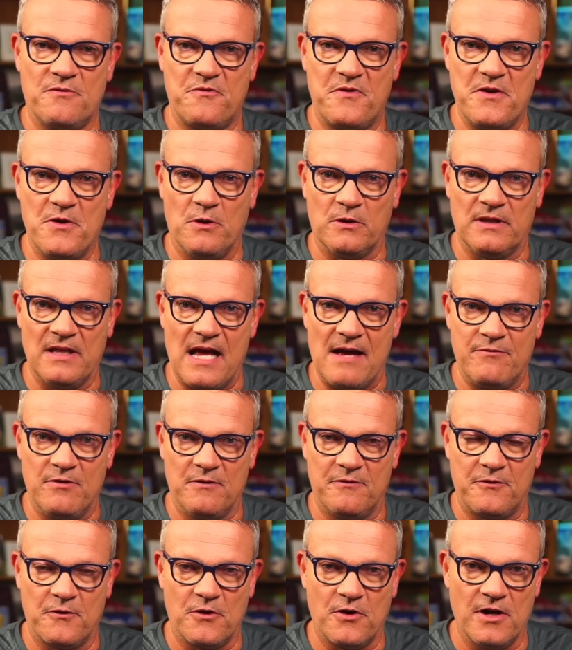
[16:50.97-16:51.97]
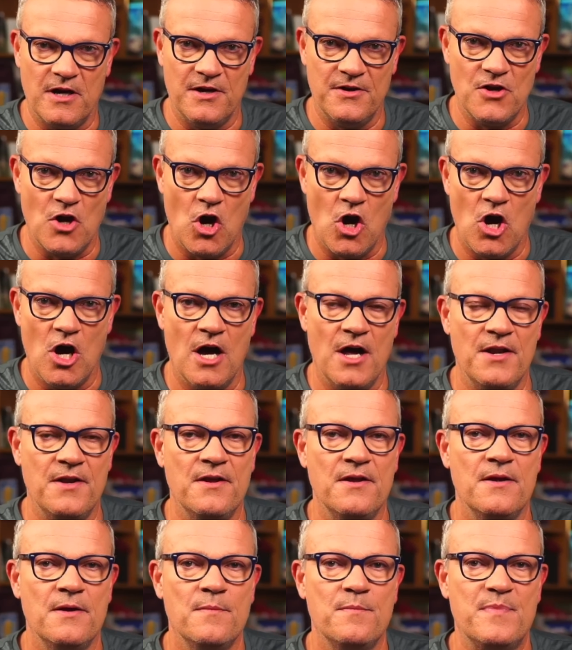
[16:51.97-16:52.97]
at field level for an
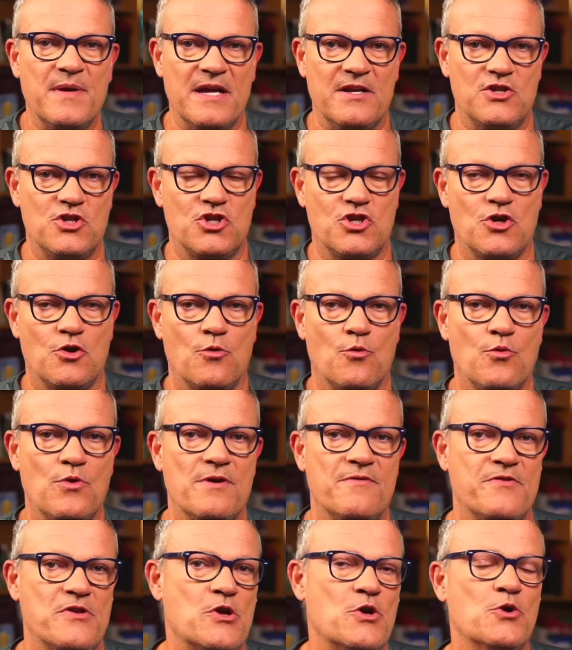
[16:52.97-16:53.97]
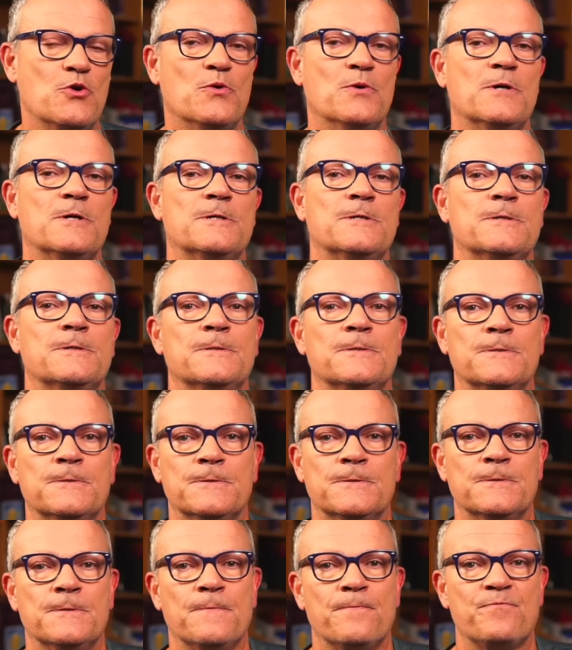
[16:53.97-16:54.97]
on-pitch review.
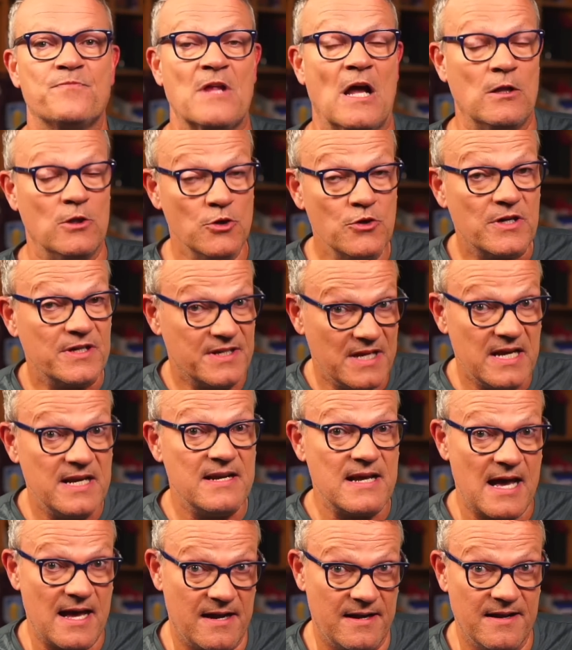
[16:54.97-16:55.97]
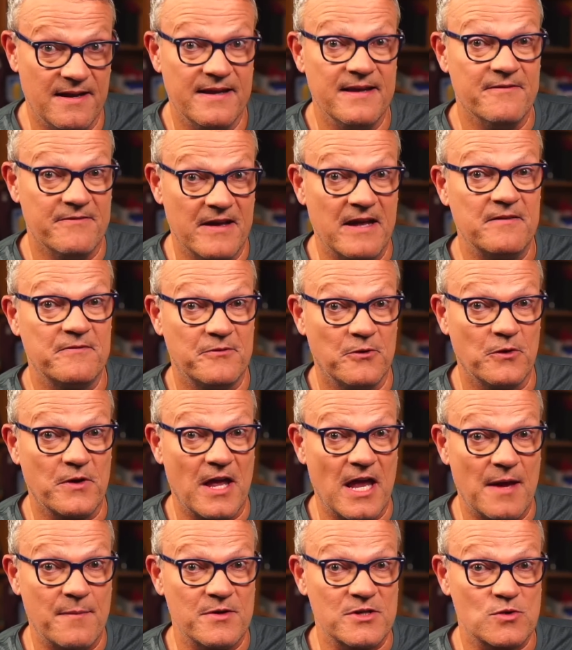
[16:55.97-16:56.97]
Now, Luca Dean had an eventful
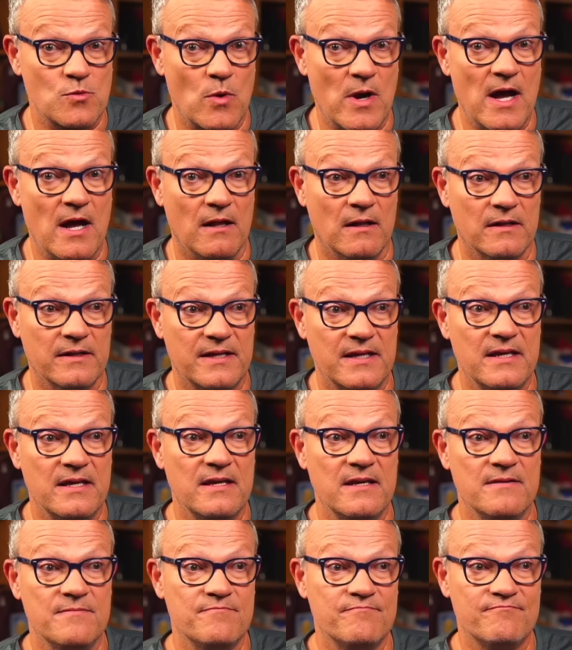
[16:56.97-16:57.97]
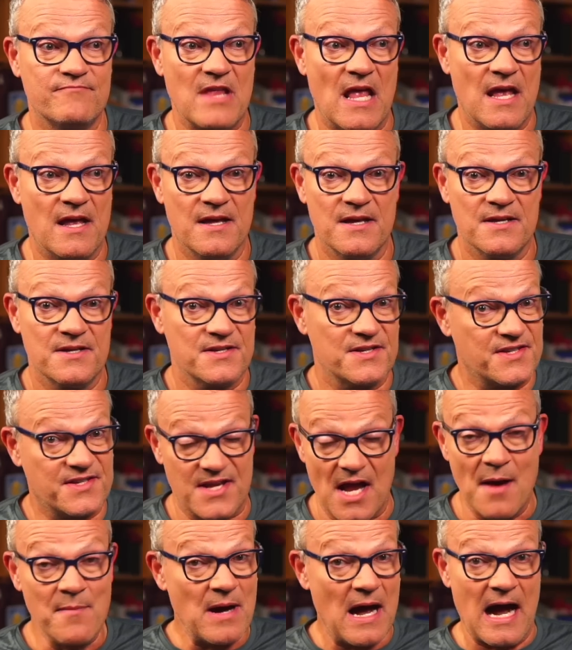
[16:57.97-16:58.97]
game as well. He
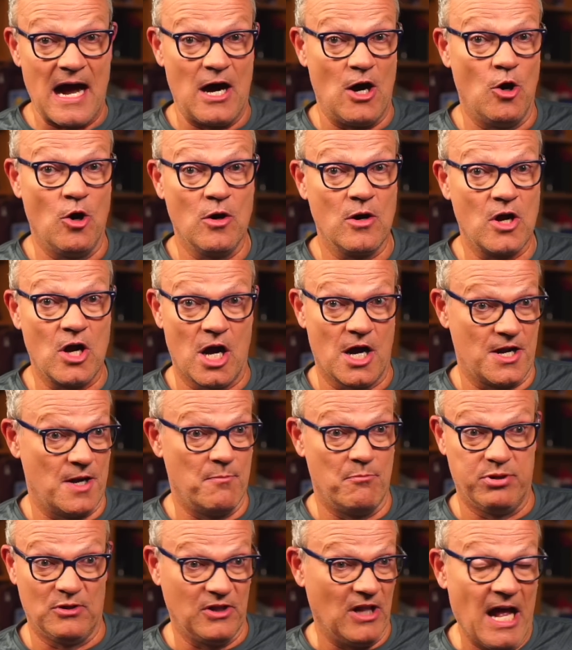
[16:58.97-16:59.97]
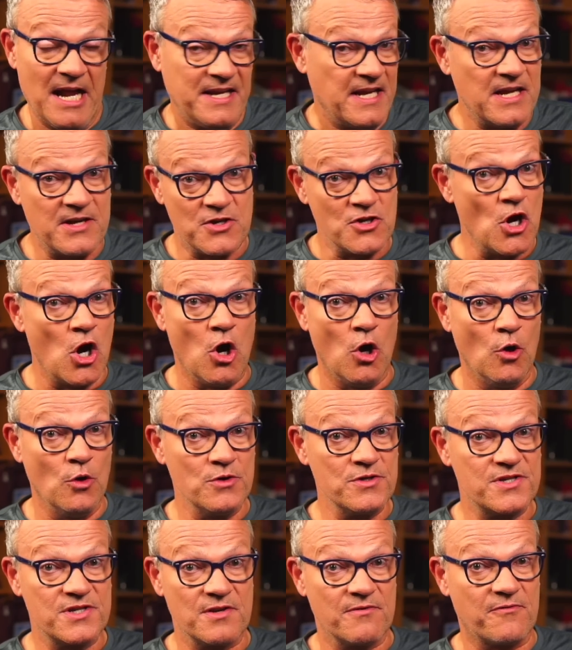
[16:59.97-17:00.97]
somehow got a bloodied
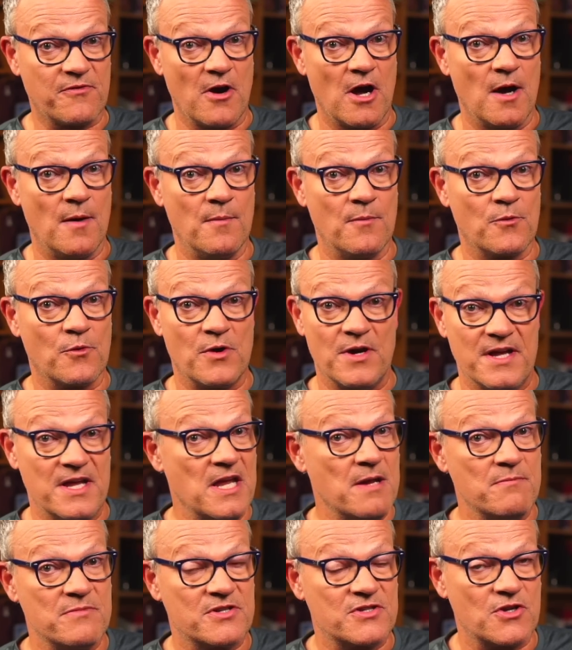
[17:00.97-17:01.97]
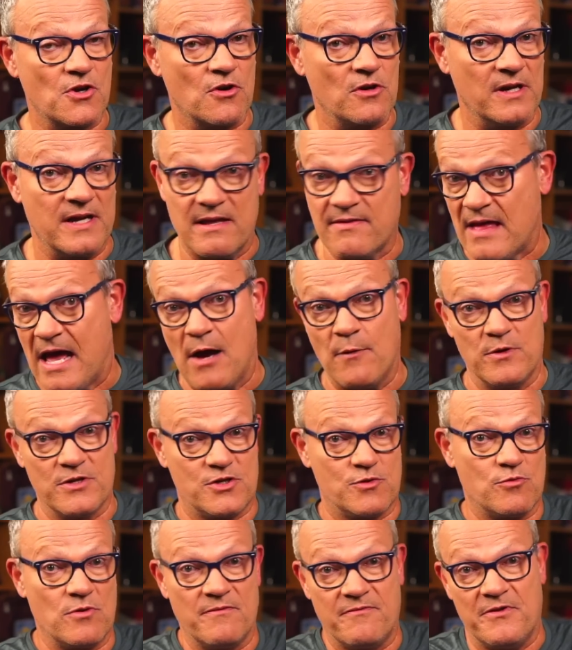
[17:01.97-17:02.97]
nose from Raheem Sterling. That
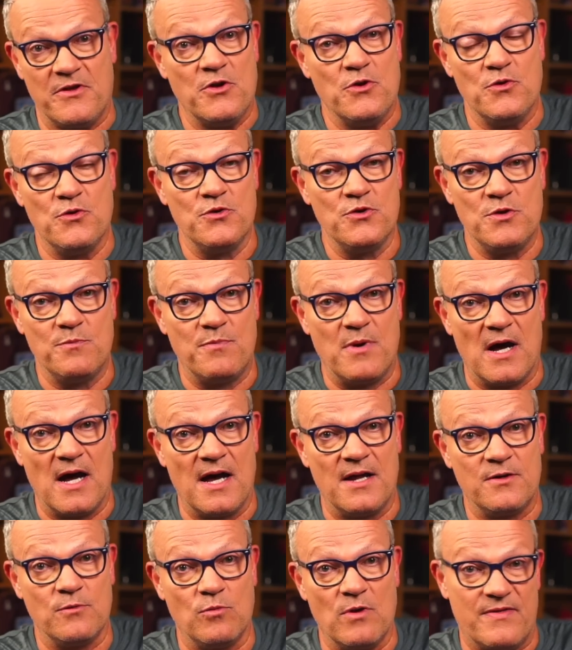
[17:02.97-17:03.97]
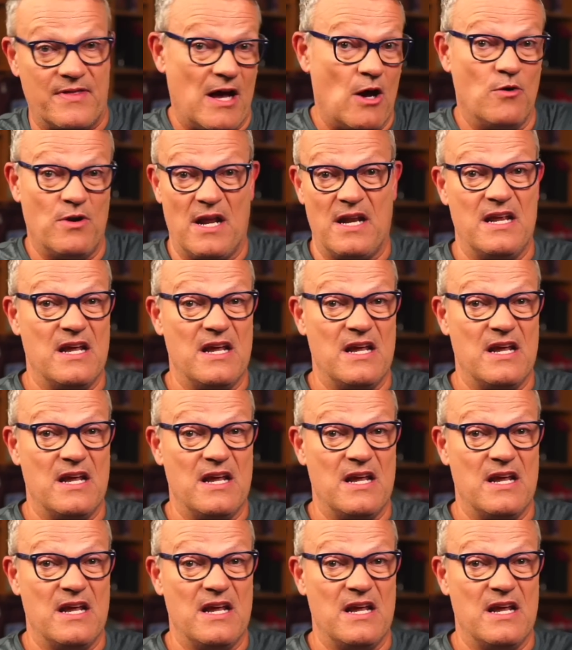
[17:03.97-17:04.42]
was reviewed, but without